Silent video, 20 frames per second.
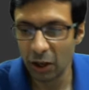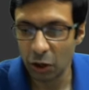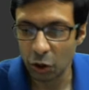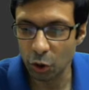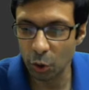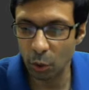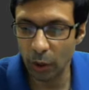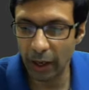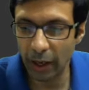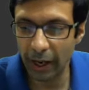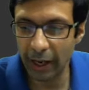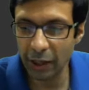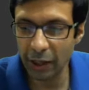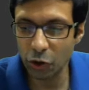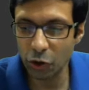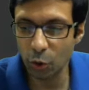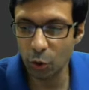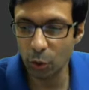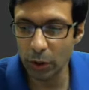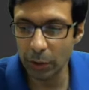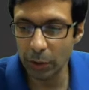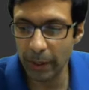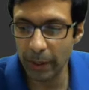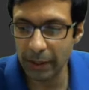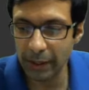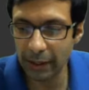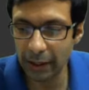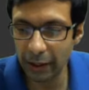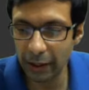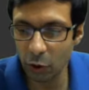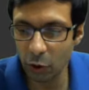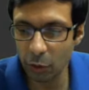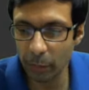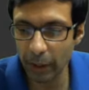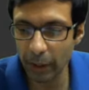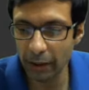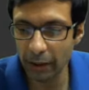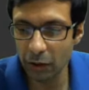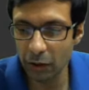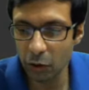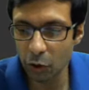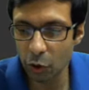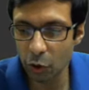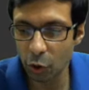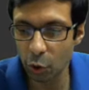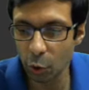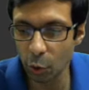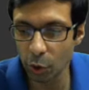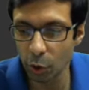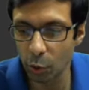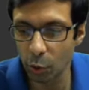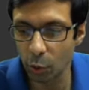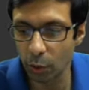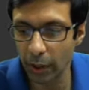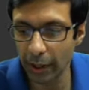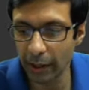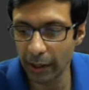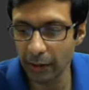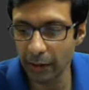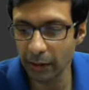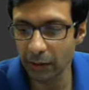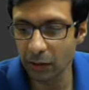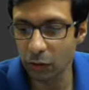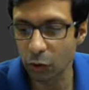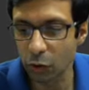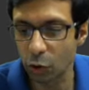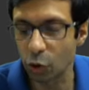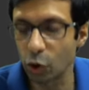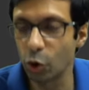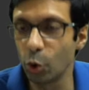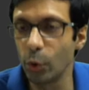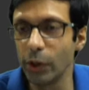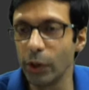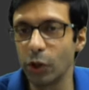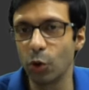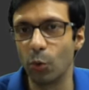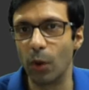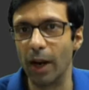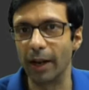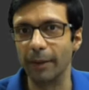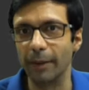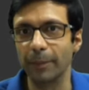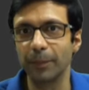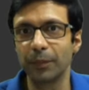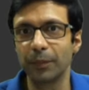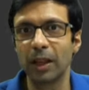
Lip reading: So H2 is basically going to be 2 U, right? So 2 into 1.